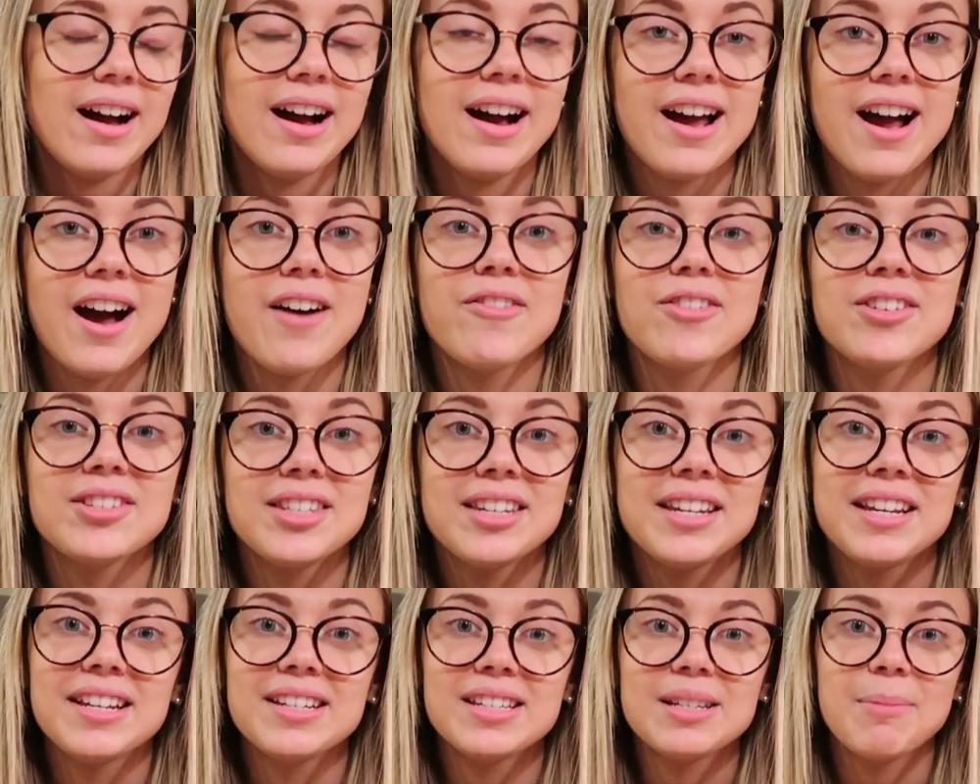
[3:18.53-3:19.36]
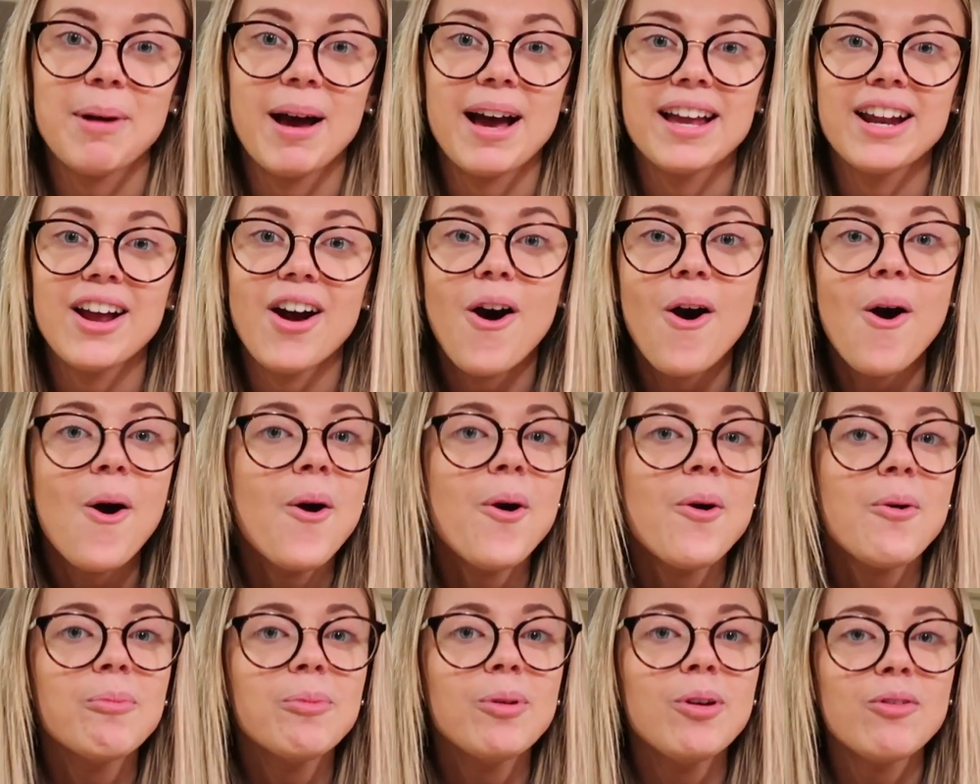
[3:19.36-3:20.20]
I obviously need to buy it at
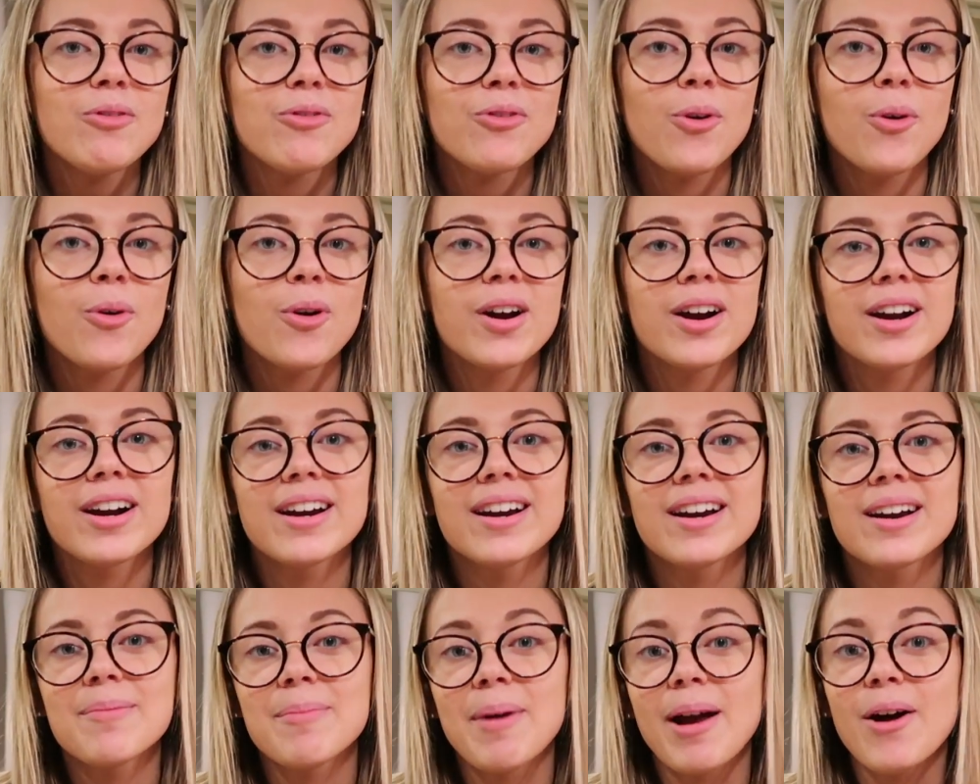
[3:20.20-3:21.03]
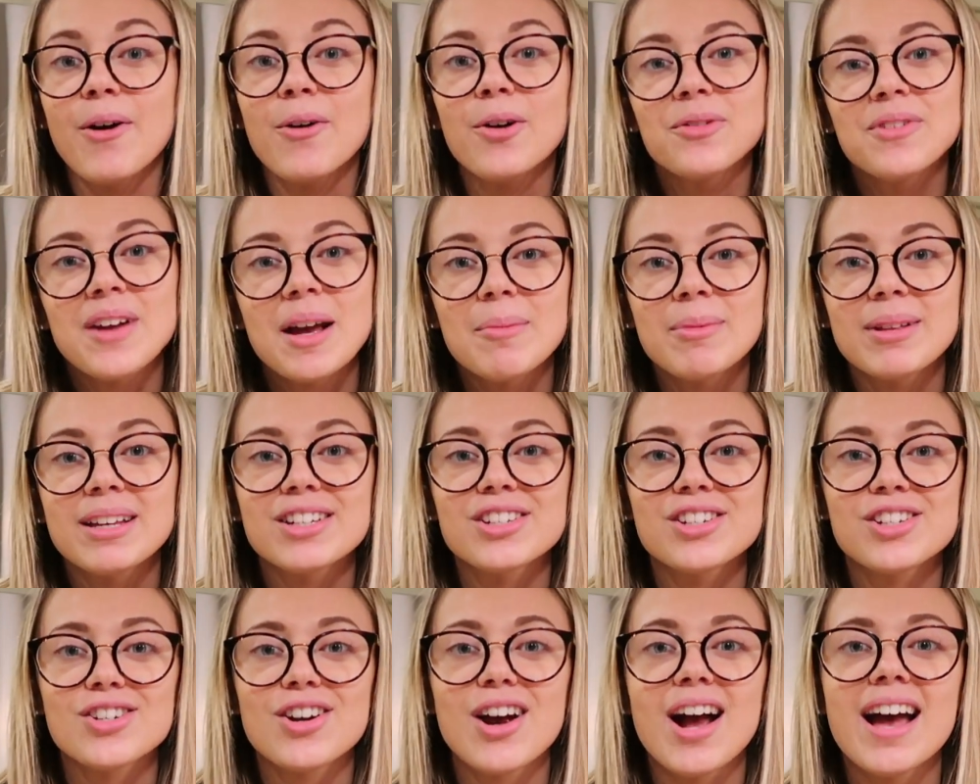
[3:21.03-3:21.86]
home for my whole family
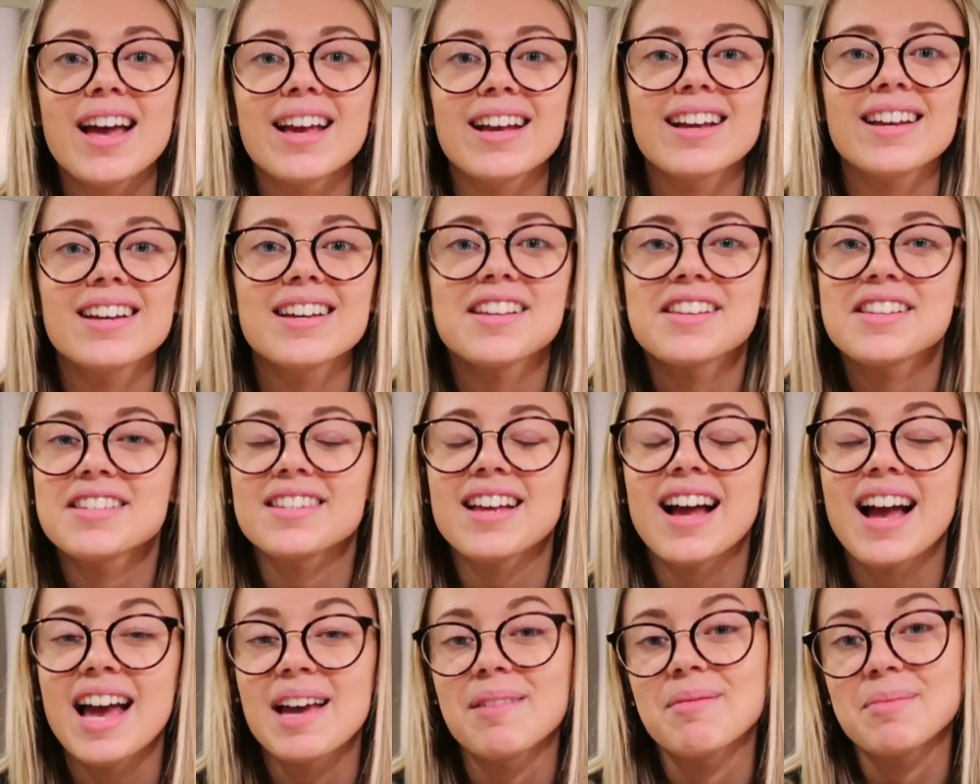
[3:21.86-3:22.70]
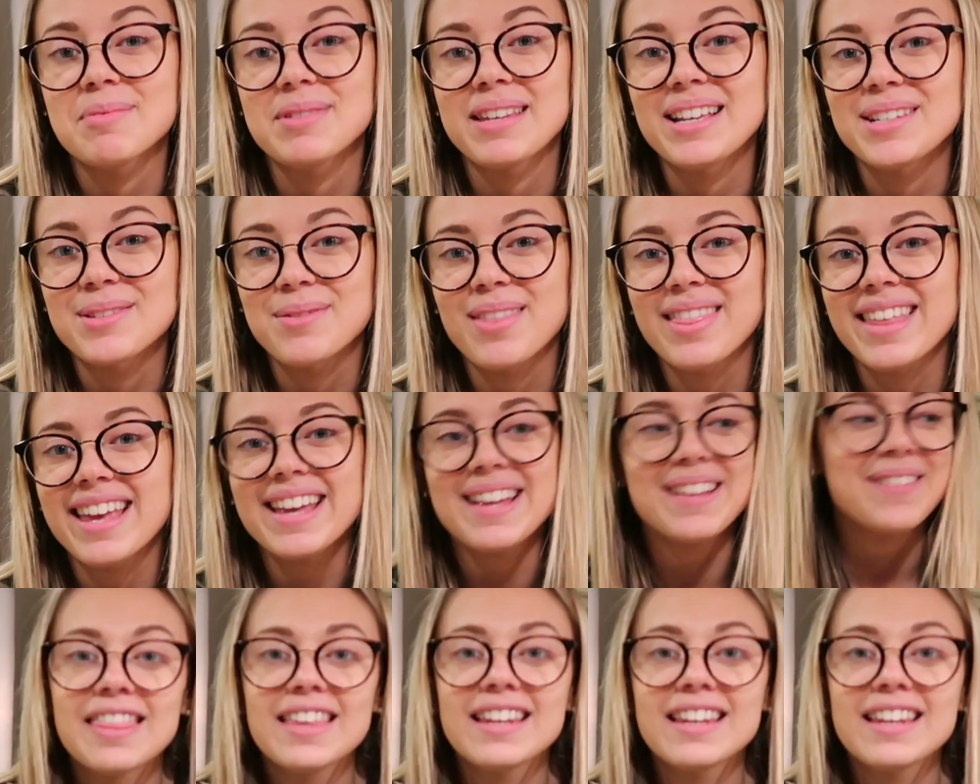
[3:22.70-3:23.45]
to try because I am obsessed with it.